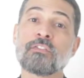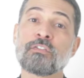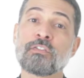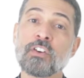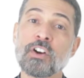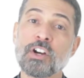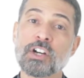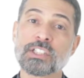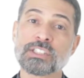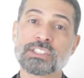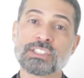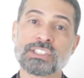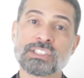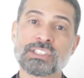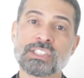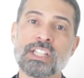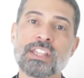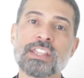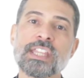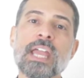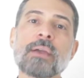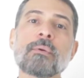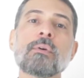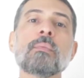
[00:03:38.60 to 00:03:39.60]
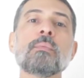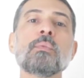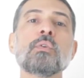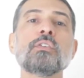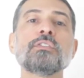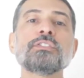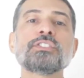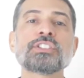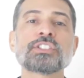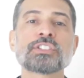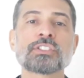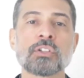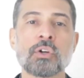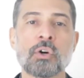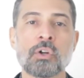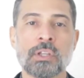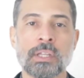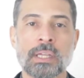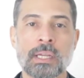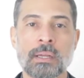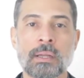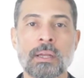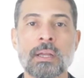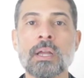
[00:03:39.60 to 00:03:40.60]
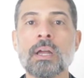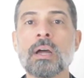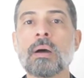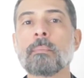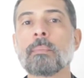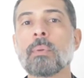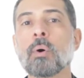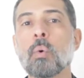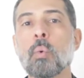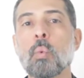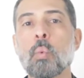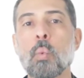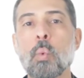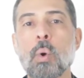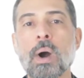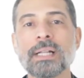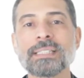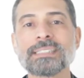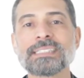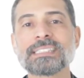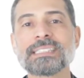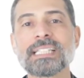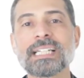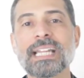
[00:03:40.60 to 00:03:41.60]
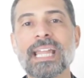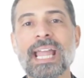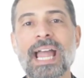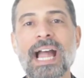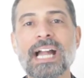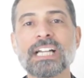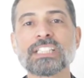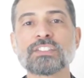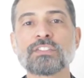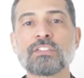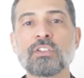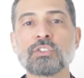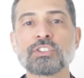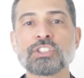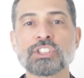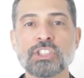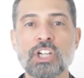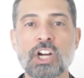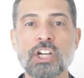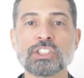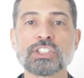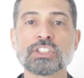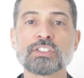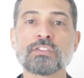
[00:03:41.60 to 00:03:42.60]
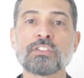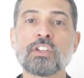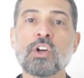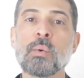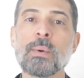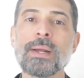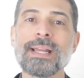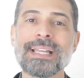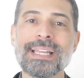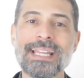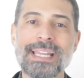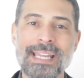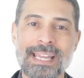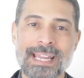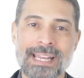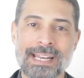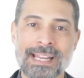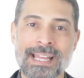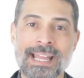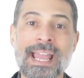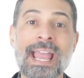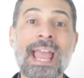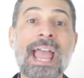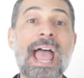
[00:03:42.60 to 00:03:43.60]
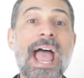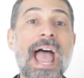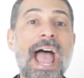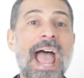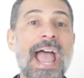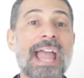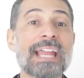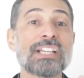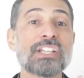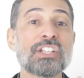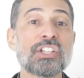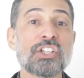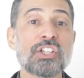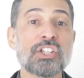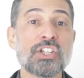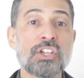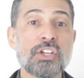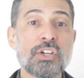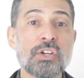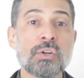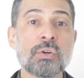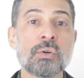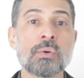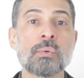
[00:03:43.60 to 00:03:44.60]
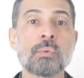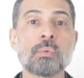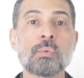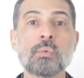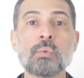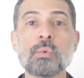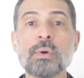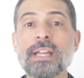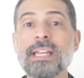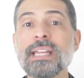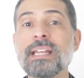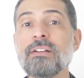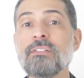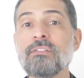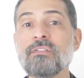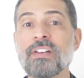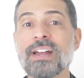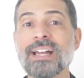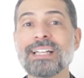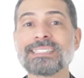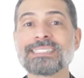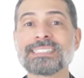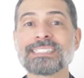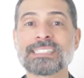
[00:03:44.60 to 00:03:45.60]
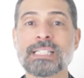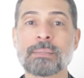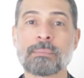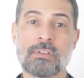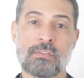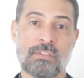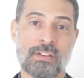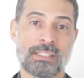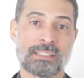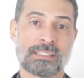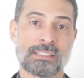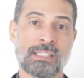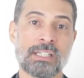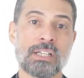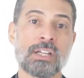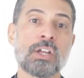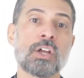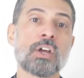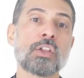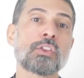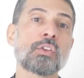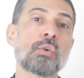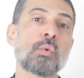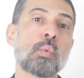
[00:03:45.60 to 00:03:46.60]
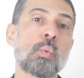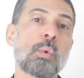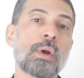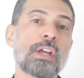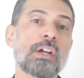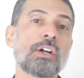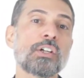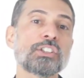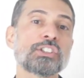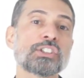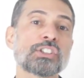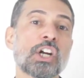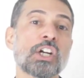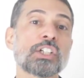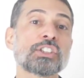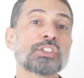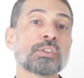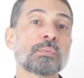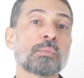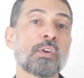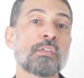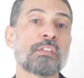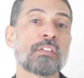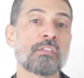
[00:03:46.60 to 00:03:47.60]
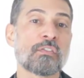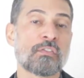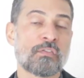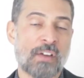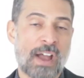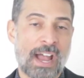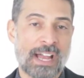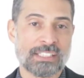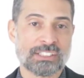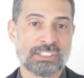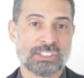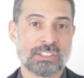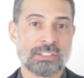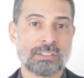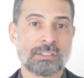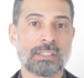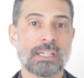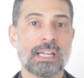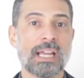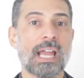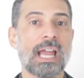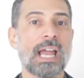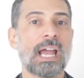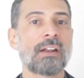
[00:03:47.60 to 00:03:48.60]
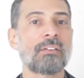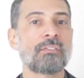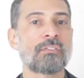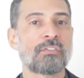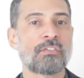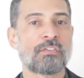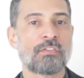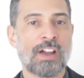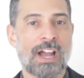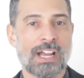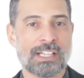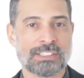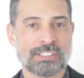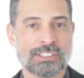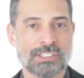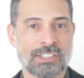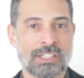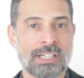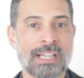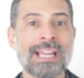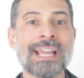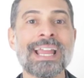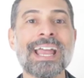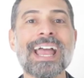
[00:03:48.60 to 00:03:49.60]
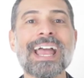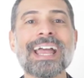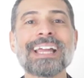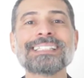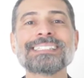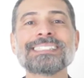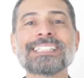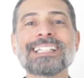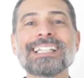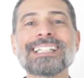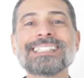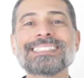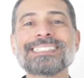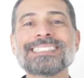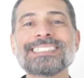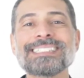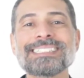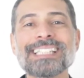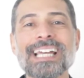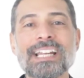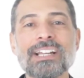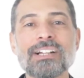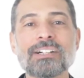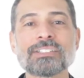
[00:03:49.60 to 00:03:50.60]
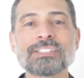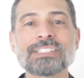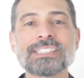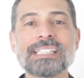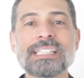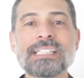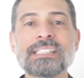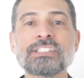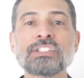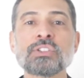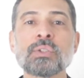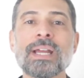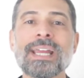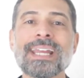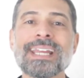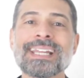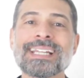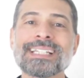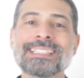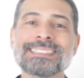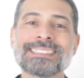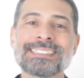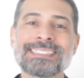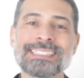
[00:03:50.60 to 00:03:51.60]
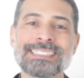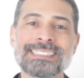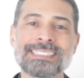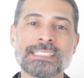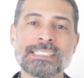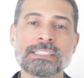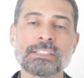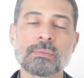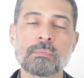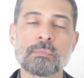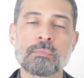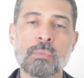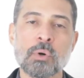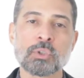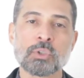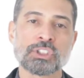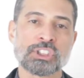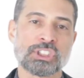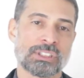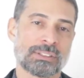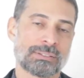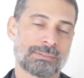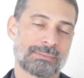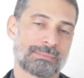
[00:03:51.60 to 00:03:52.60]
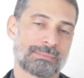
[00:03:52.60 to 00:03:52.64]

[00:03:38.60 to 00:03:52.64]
first, they will move slowly, but once the cash flow starts flowing in and you reinvest some of it, the wheel starts moving faster and faster until it settles into a consistent motion.